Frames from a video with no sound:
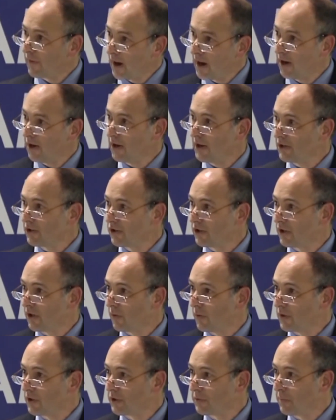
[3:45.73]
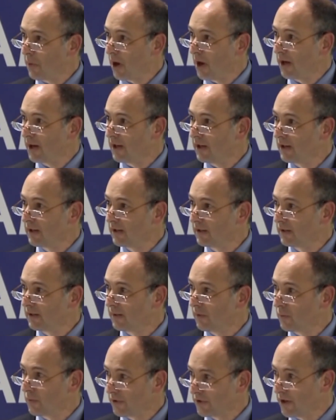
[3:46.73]
The fire engine that
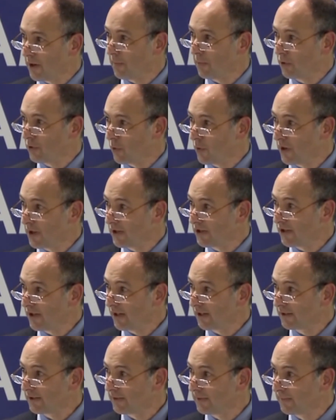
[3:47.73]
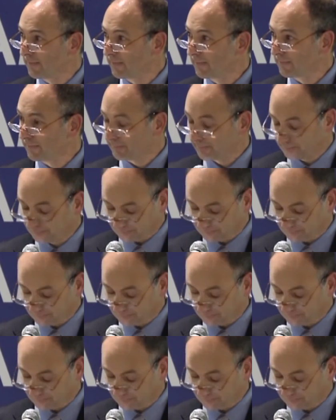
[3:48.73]
responded was number 26.